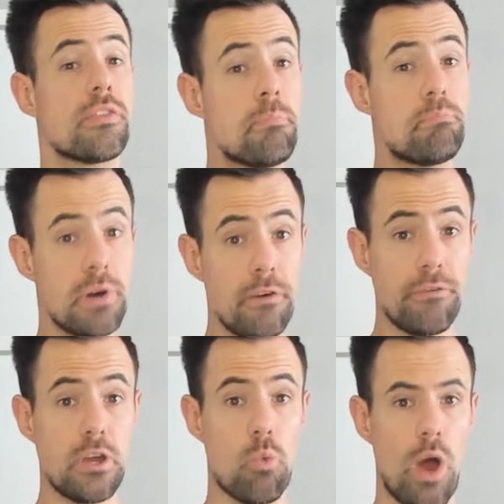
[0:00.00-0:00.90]

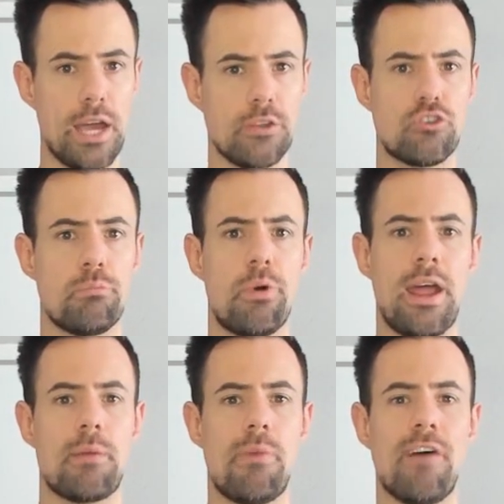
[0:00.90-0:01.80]
perfect way to
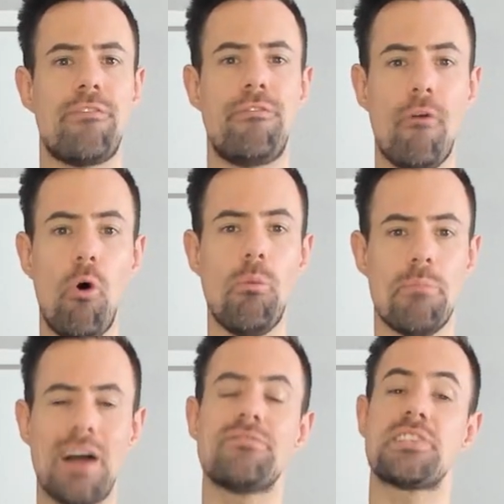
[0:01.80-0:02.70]
break my
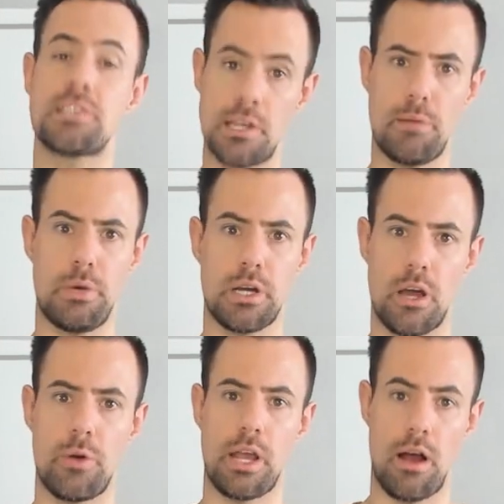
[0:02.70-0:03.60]
four-month
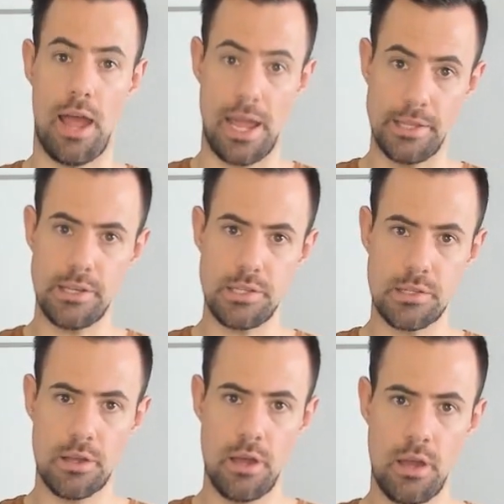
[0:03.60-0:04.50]
cinema-going
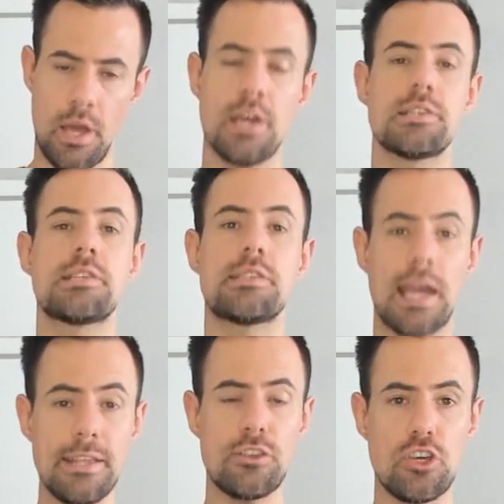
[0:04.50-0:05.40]
hiatus.
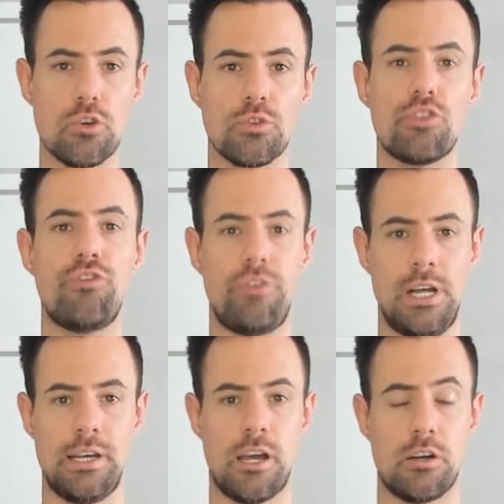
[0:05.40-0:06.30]
Stay tuned to
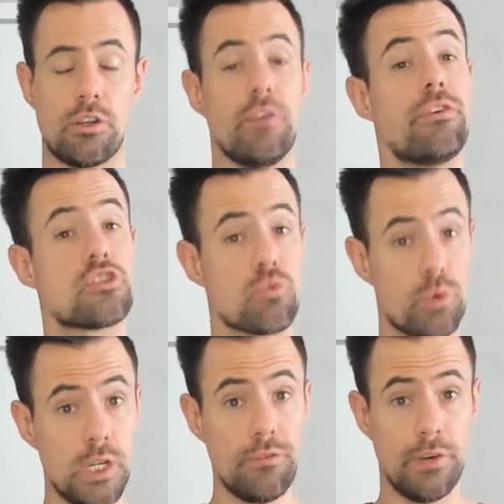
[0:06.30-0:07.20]
find out if it's
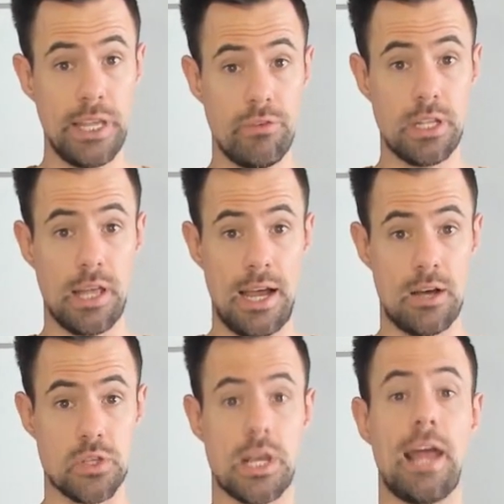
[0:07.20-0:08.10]
worth leaving the
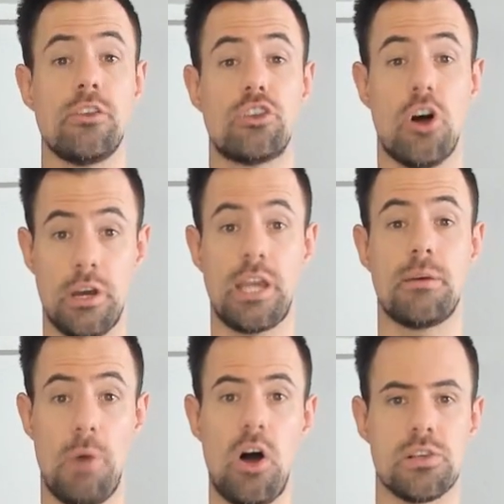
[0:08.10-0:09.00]
house and donning a
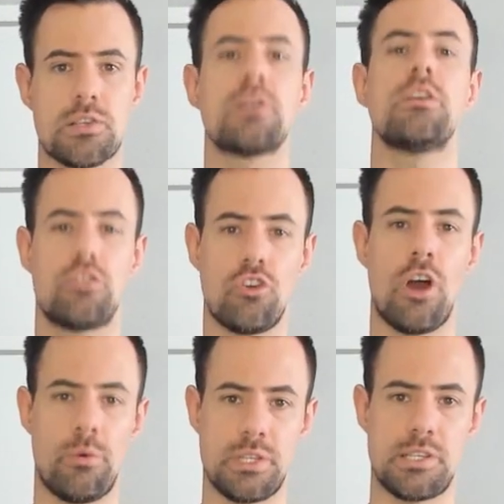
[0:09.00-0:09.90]
mask to
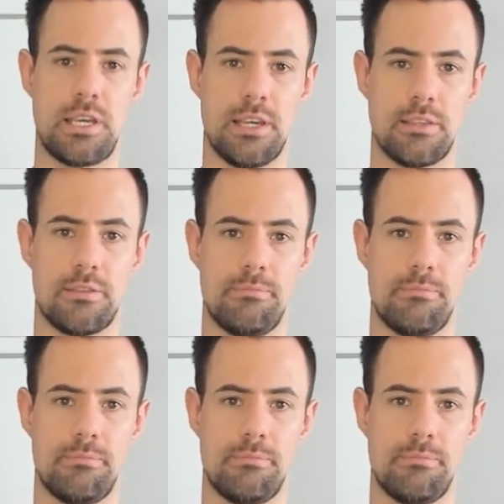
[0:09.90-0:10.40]
go and see it.